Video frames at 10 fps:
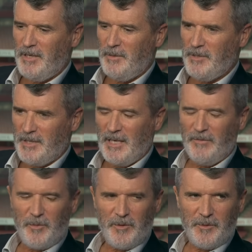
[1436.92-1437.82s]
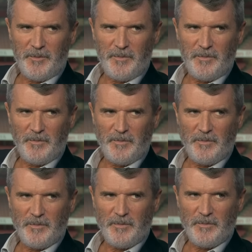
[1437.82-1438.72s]
I want to say Liverpool.
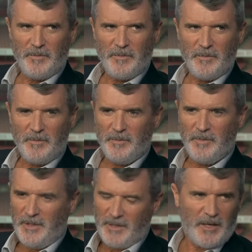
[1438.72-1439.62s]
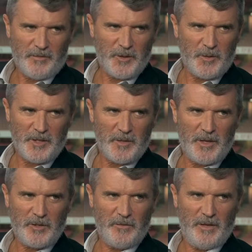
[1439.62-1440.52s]
But there's still obviously question
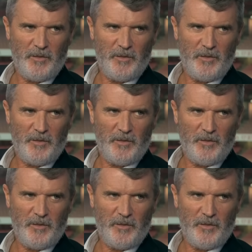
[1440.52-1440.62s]
marks over